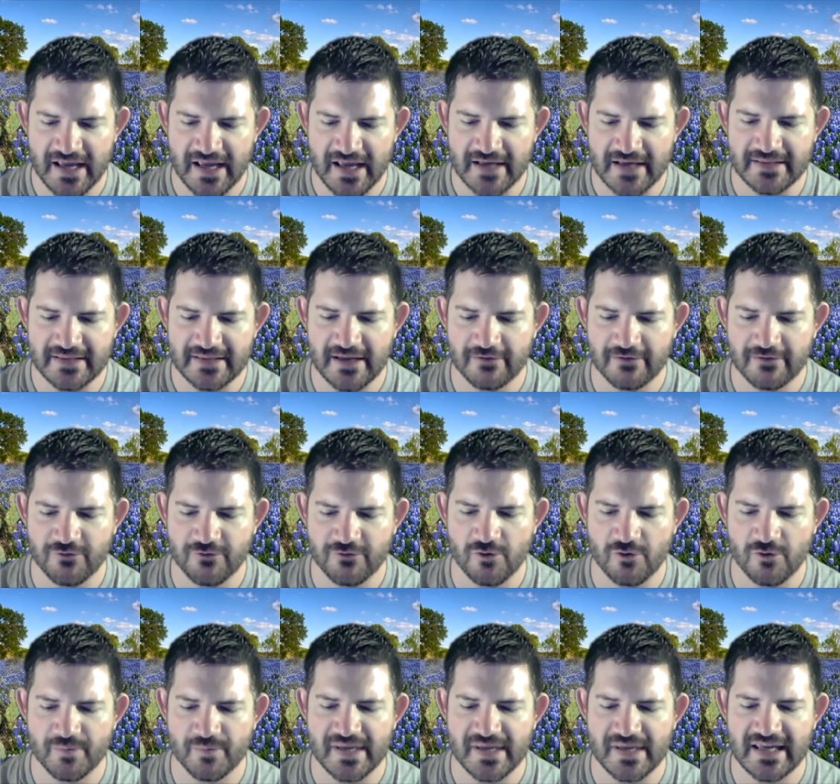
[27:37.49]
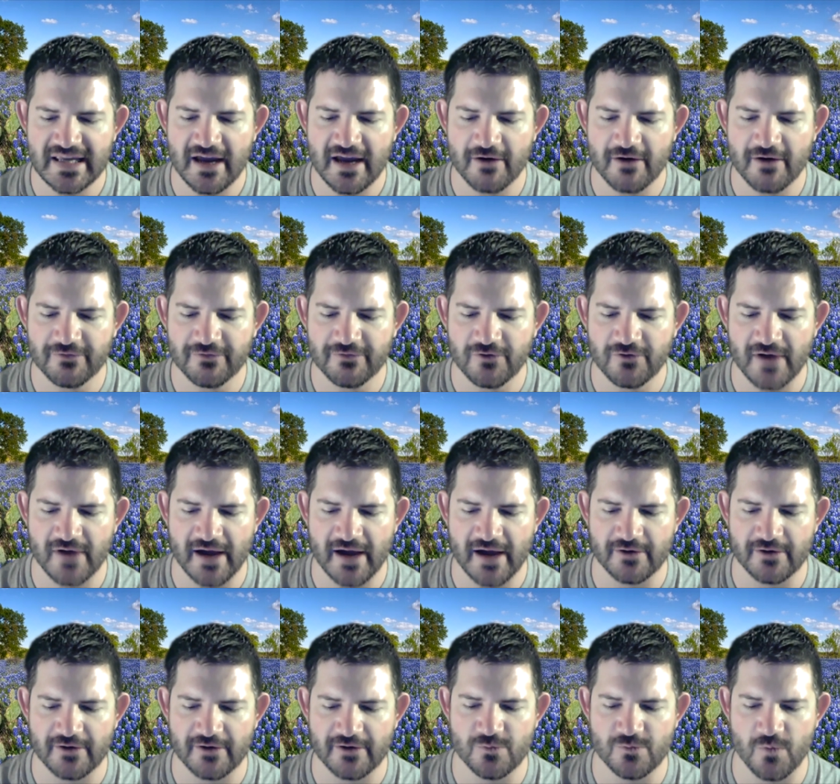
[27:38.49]
Therefore, be careful how
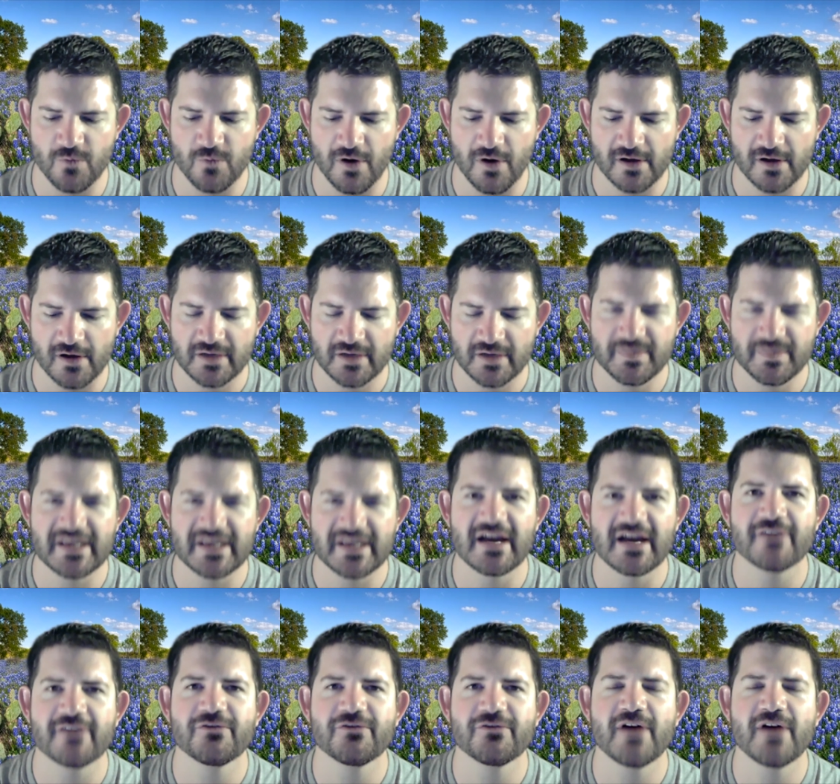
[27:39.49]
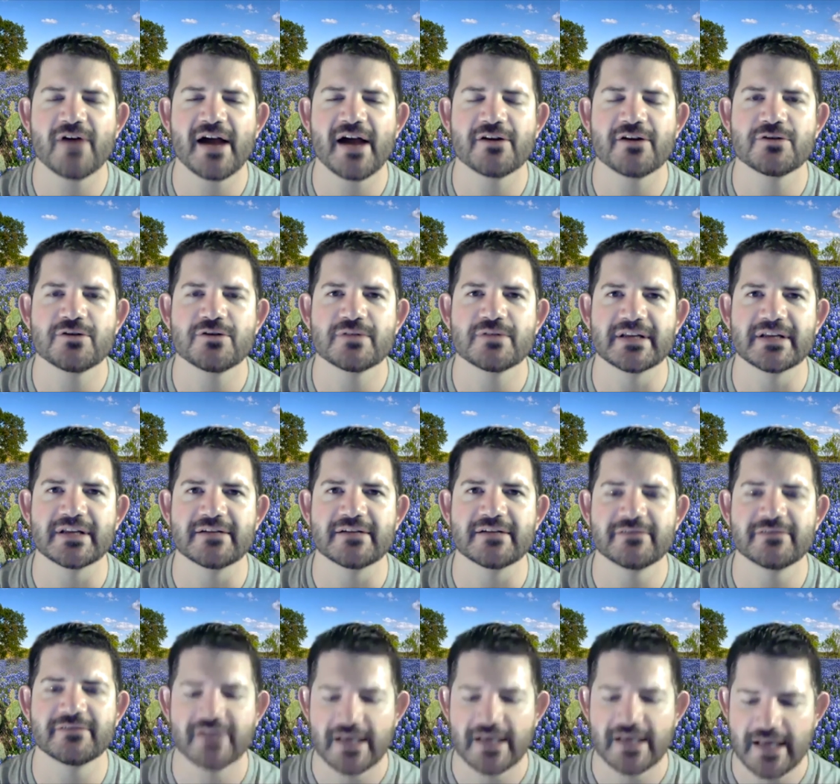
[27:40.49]
you walk, be careful how you
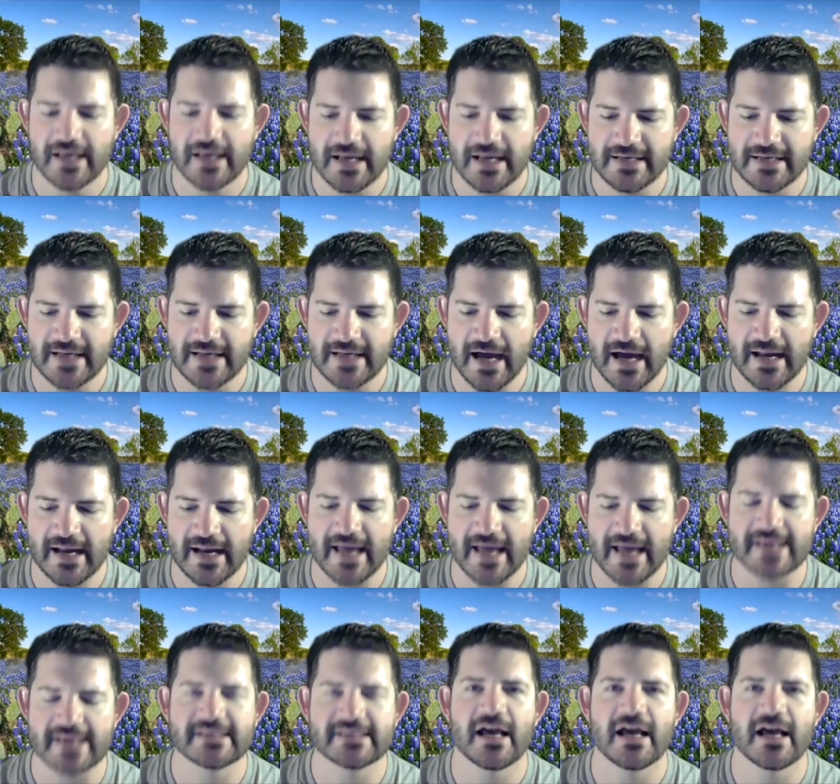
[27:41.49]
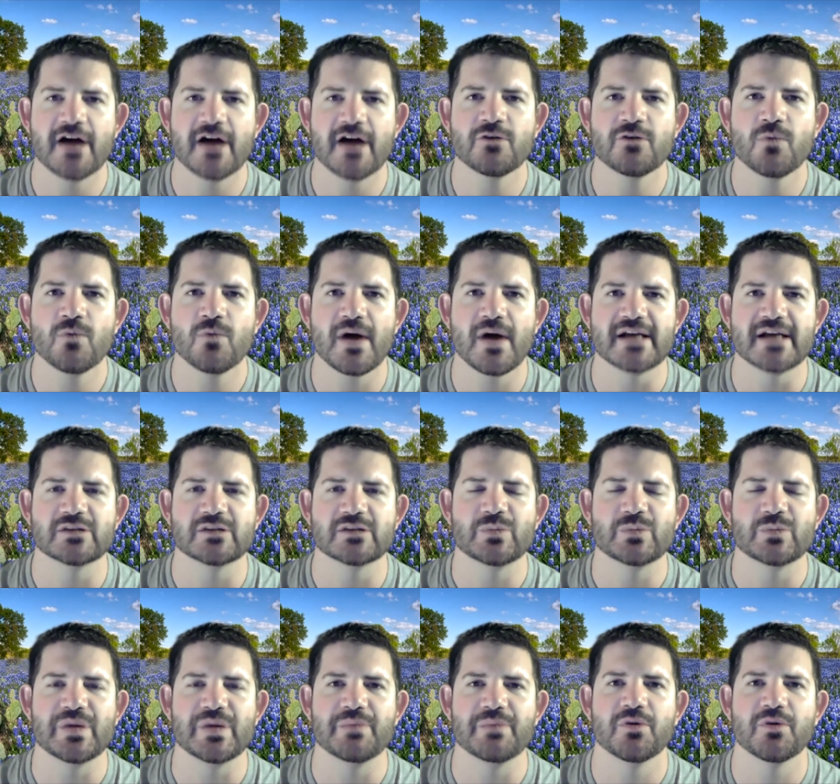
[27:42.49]
live, not as unwise
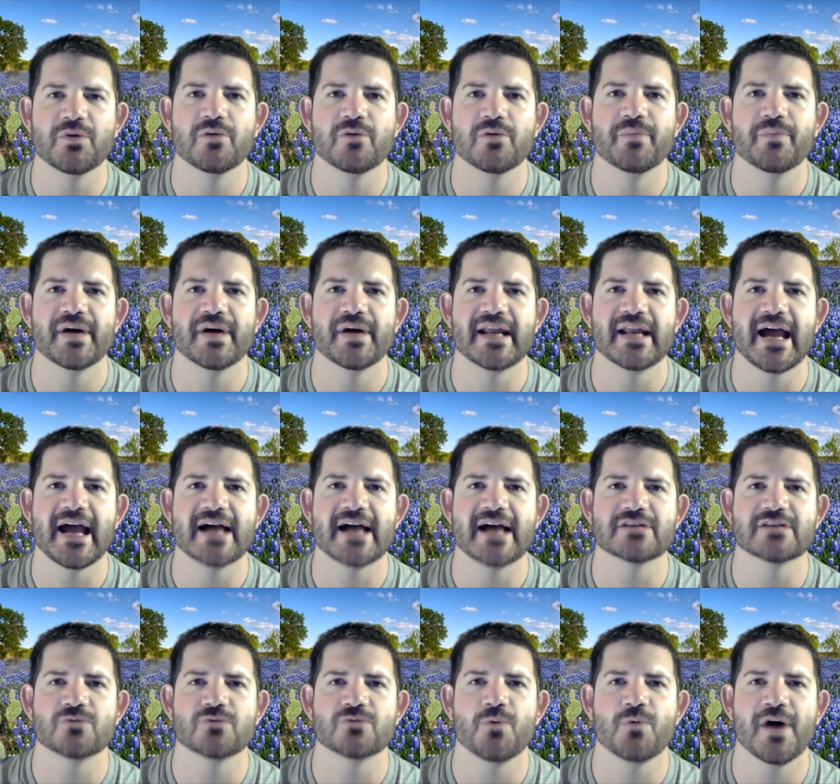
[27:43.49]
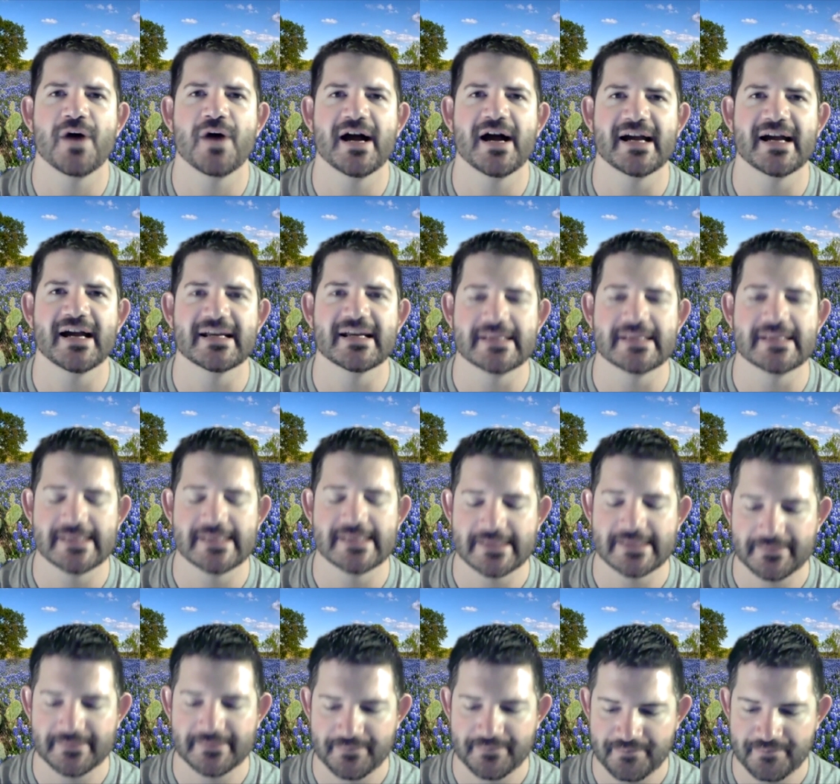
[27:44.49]
people, but as
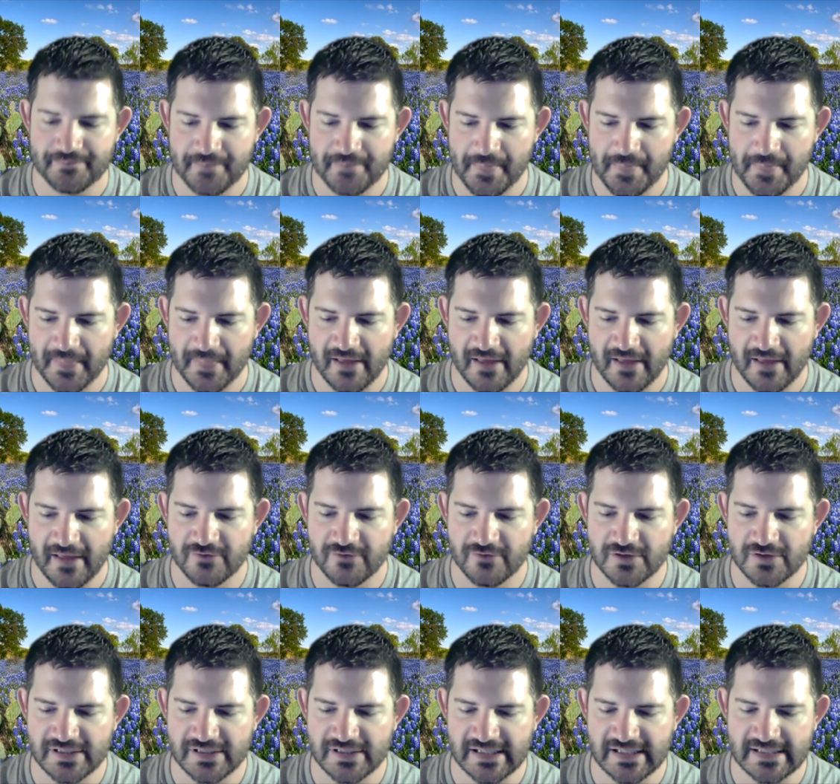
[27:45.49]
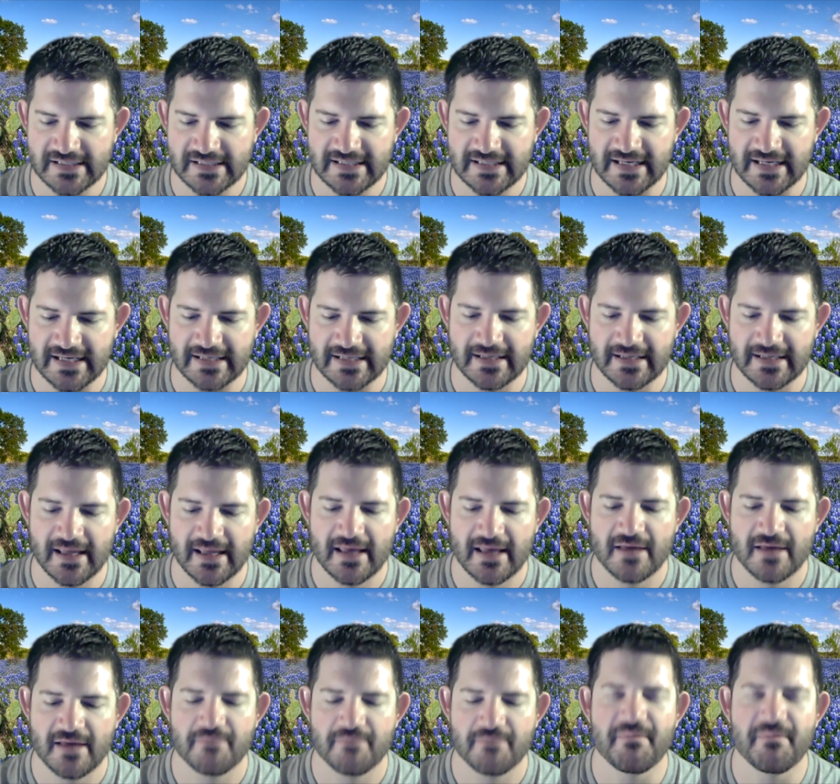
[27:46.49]
wise. Verse 16,
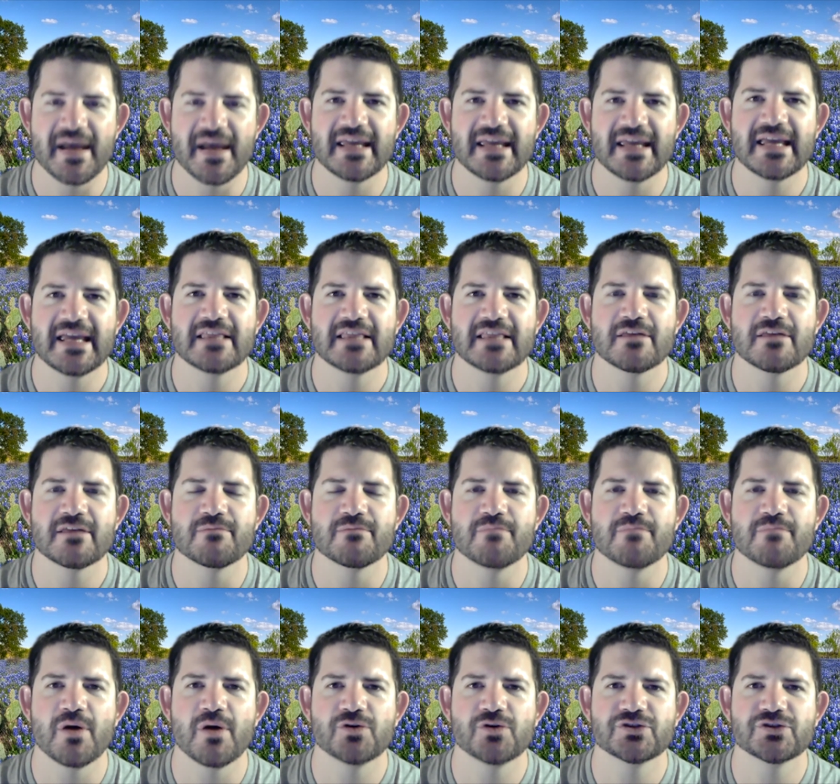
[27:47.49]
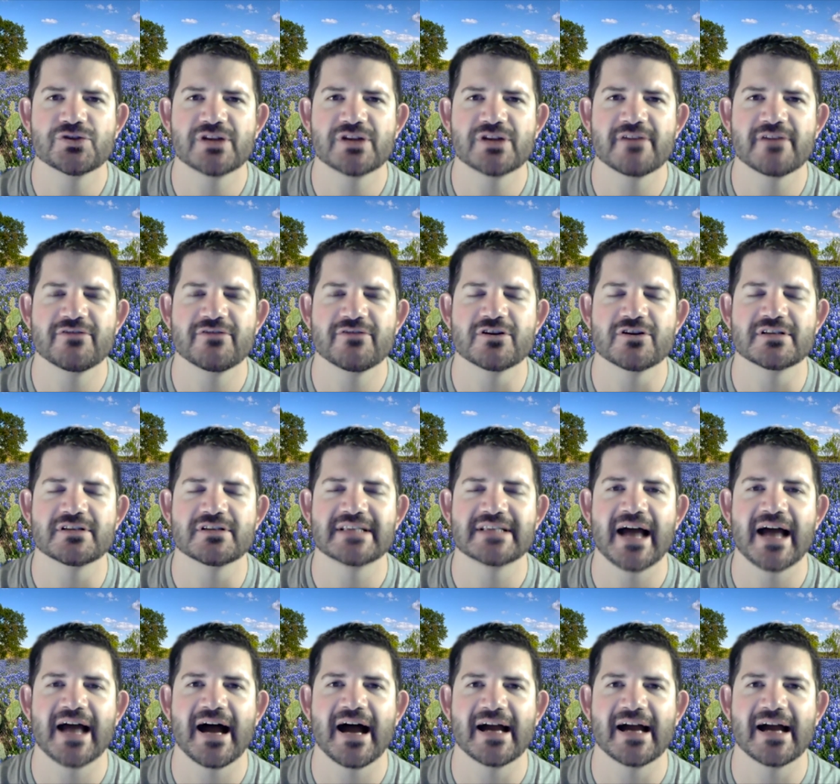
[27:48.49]
making the most of your
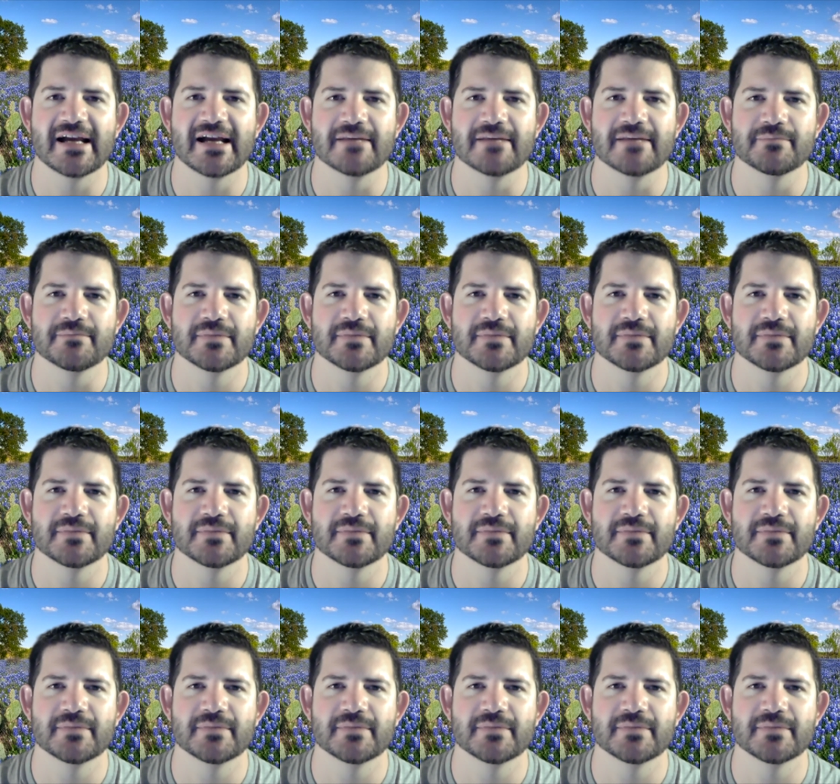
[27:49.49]
time,